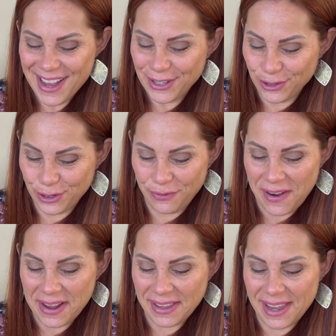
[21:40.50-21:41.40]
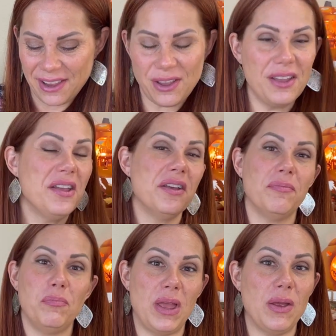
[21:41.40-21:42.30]
So she finally
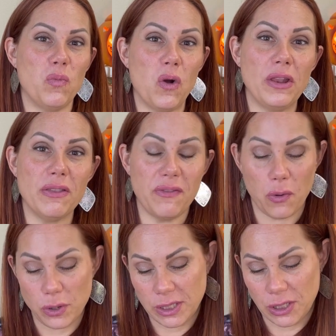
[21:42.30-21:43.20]
it won the vote.